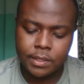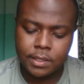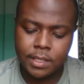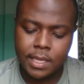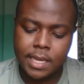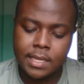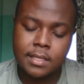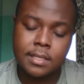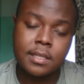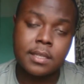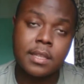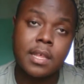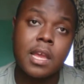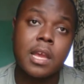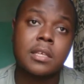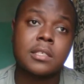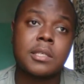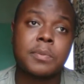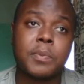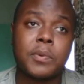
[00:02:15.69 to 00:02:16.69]
Yes, they are
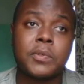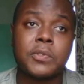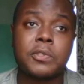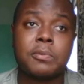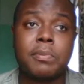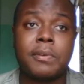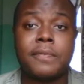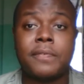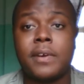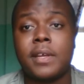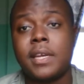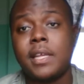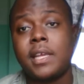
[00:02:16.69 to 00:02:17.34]
supposed to be funny.